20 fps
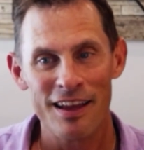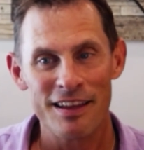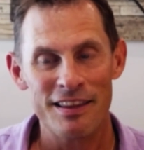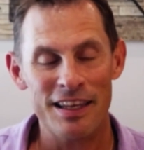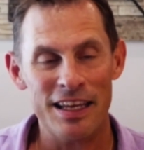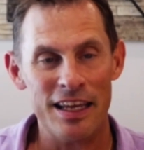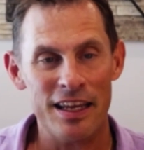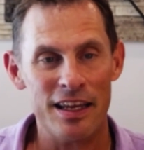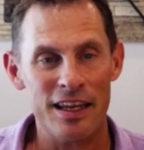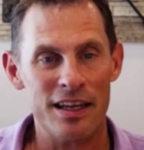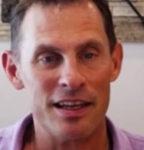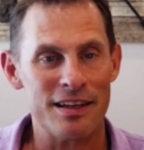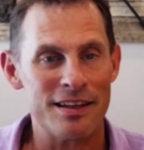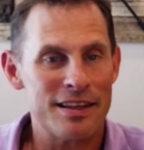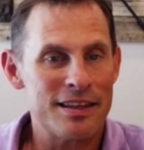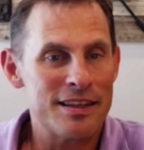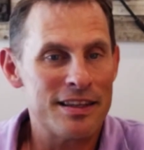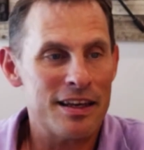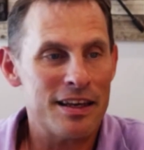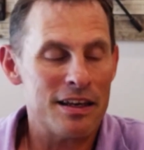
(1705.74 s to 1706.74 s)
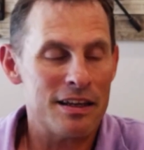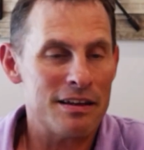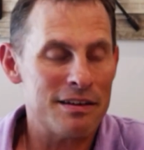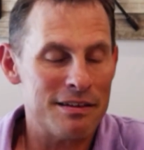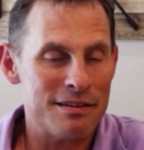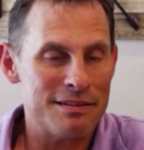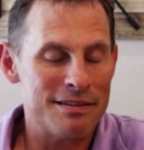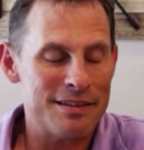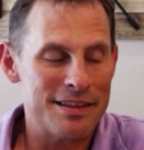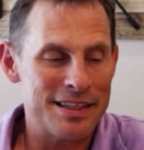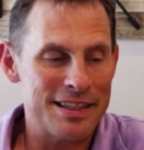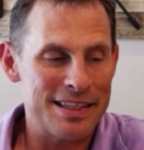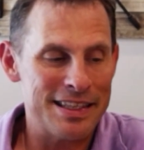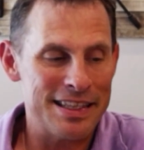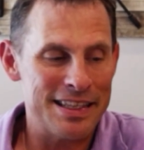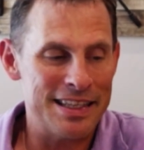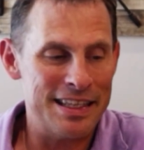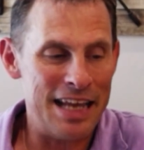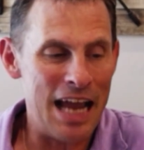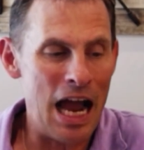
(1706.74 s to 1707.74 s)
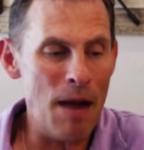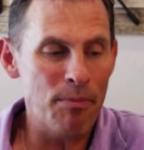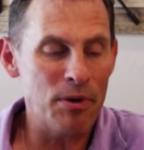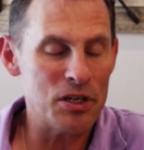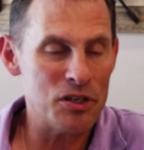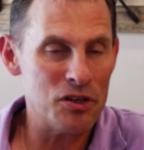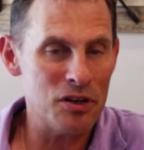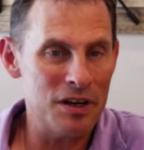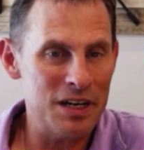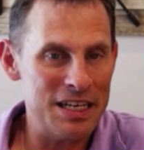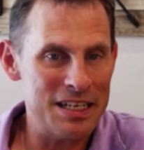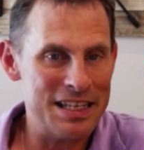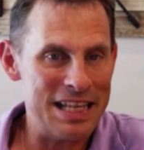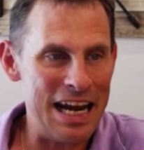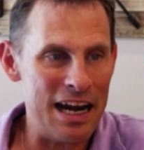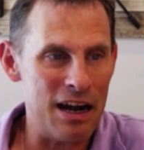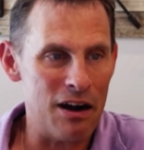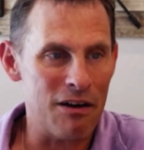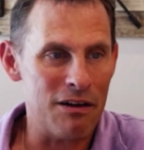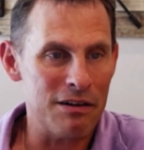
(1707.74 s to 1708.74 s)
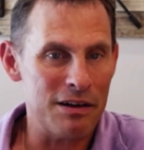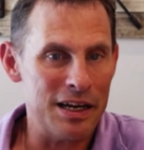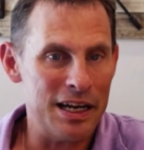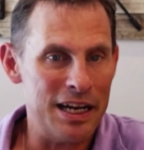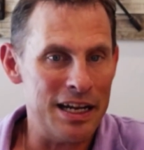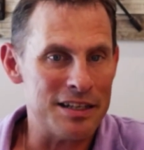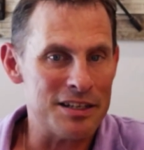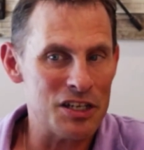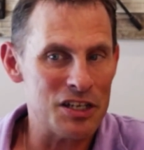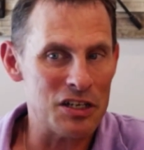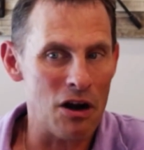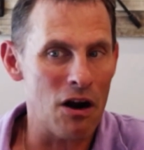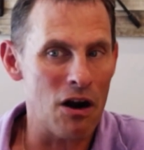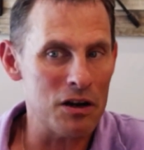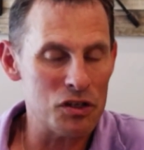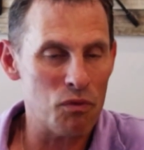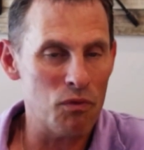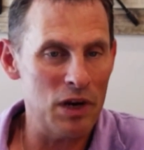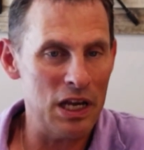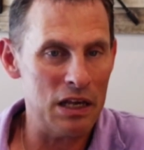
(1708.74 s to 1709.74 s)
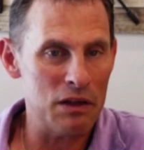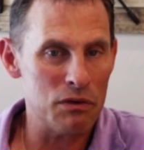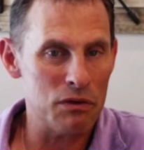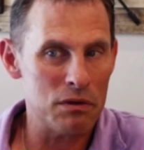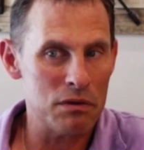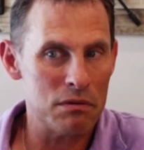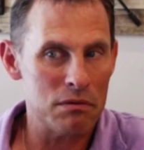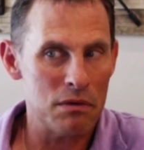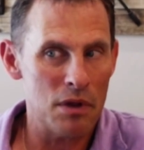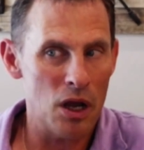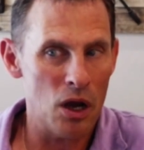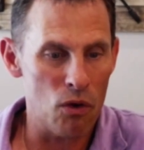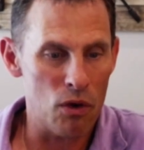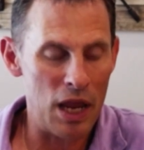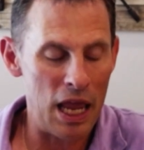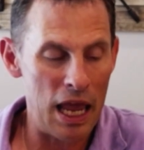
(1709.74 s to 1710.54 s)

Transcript: The opportunity's there. It starts with, how